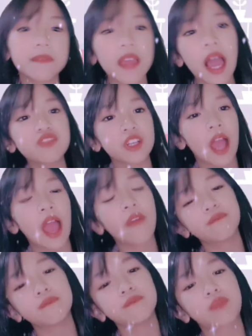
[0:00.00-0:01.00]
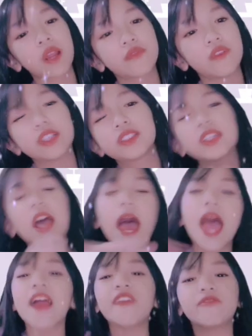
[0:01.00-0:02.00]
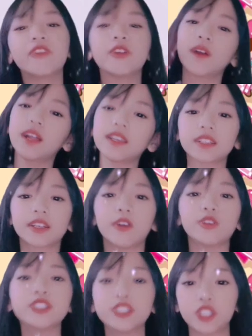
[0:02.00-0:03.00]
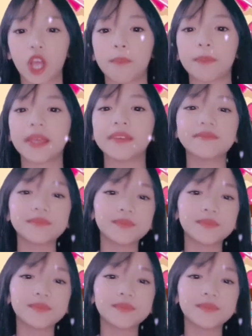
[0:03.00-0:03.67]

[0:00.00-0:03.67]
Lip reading: After breakfast, everyone goes shopping.